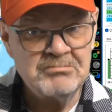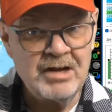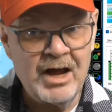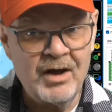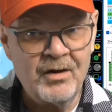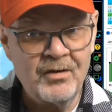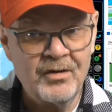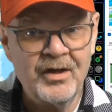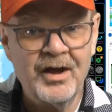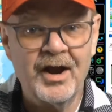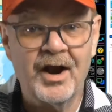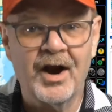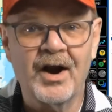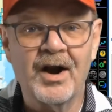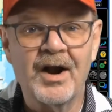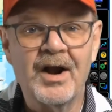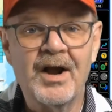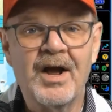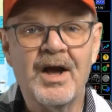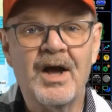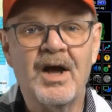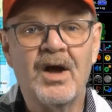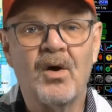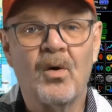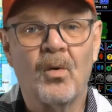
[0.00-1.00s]
down there
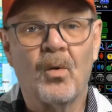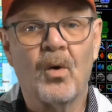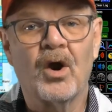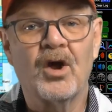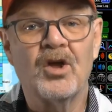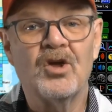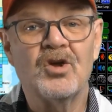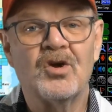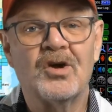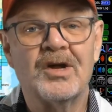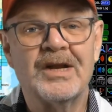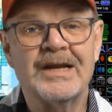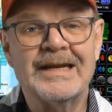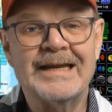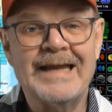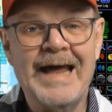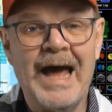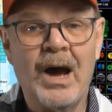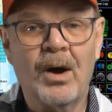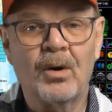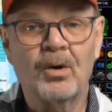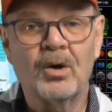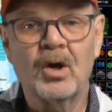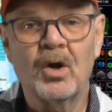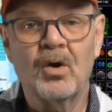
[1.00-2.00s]
where you can
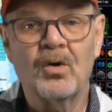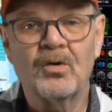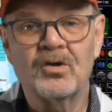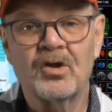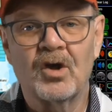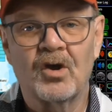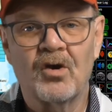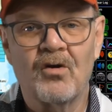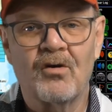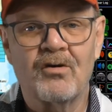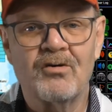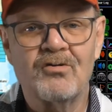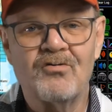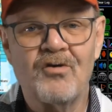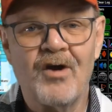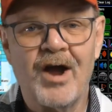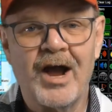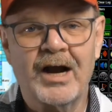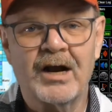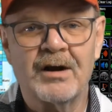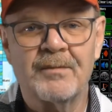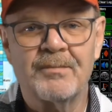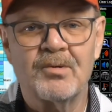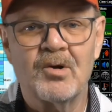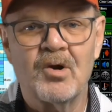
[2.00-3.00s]
download the Grid
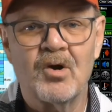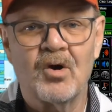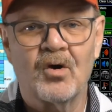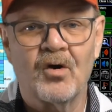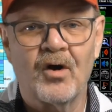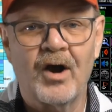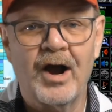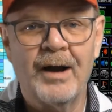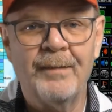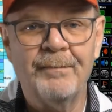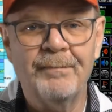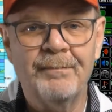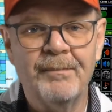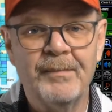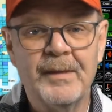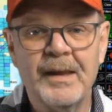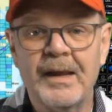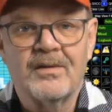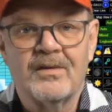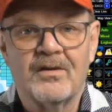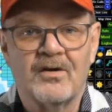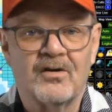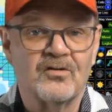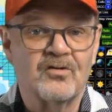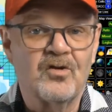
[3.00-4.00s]
Tracker program.
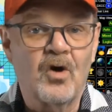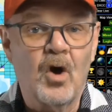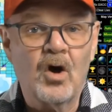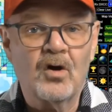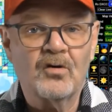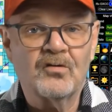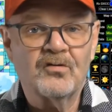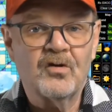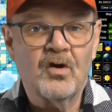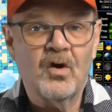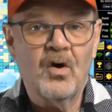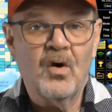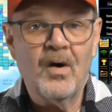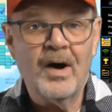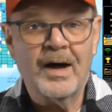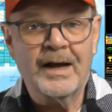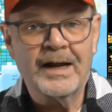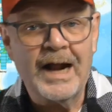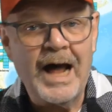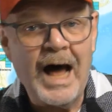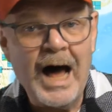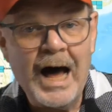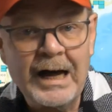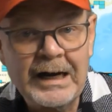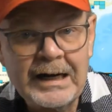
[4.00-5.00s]
There's also
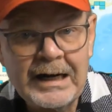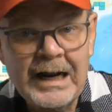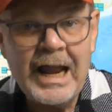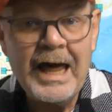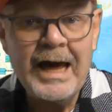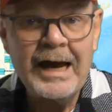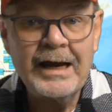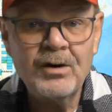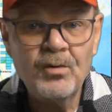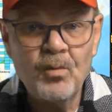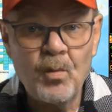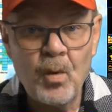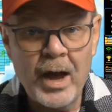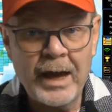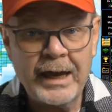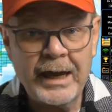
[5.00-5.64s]
an online